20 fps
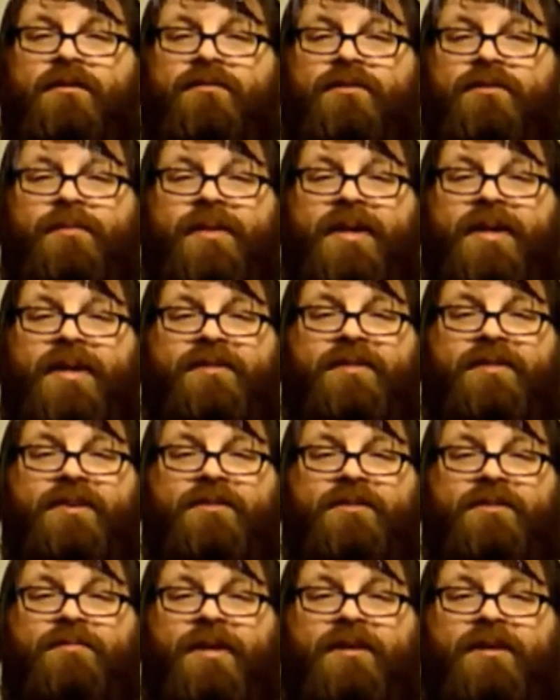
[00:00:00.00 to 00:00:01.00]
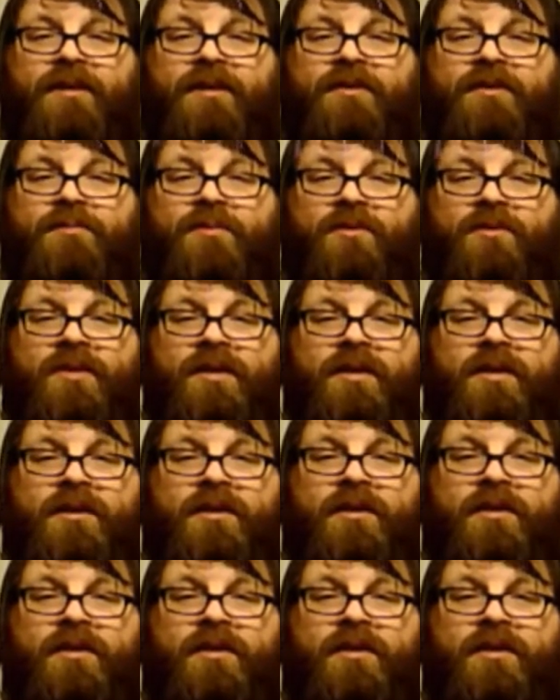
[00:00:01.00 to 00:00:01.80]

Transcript: from an atheist making this movie.